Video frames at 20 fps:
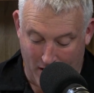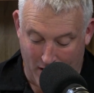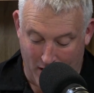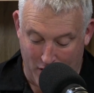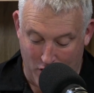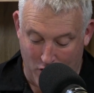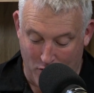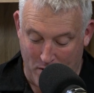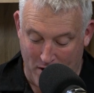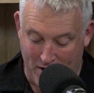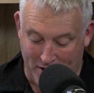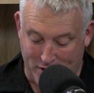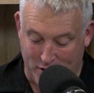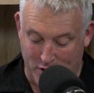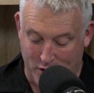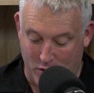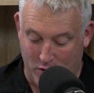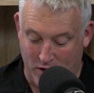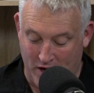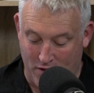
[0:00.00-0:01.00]
And you've been
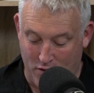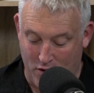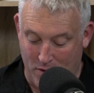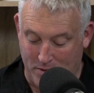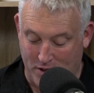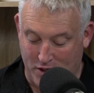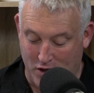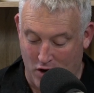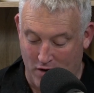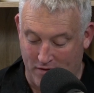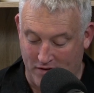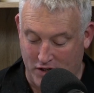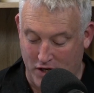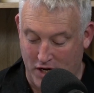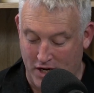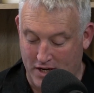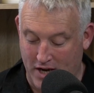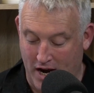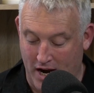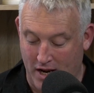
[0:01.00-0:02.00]
listening to another episode of
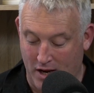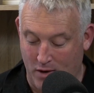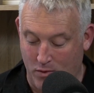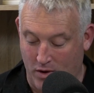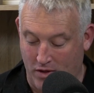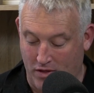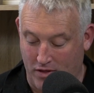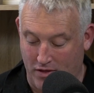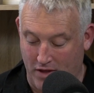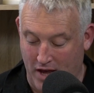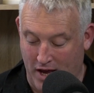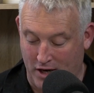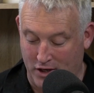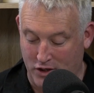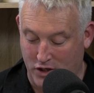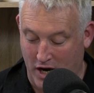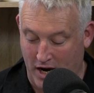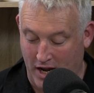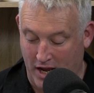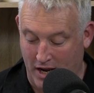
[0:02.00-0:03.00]
Seed Dating with Al
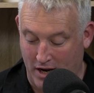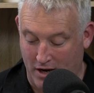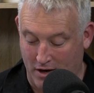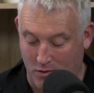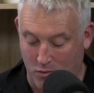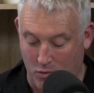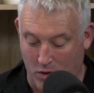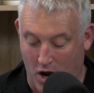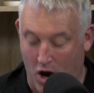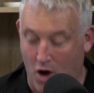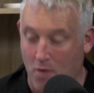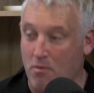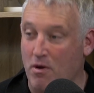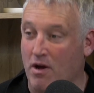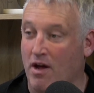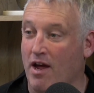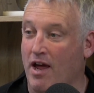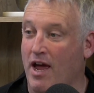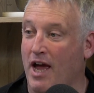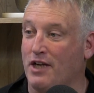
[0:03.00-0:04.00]
and Juddy, and we hope we
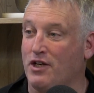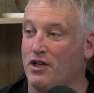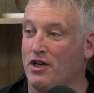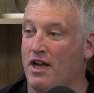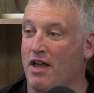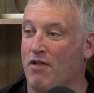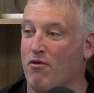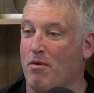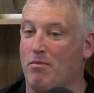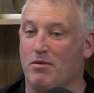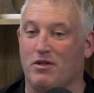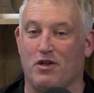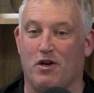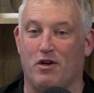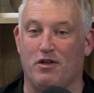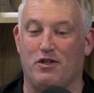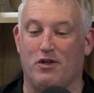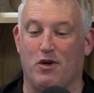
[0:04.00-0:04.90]
can catch another episode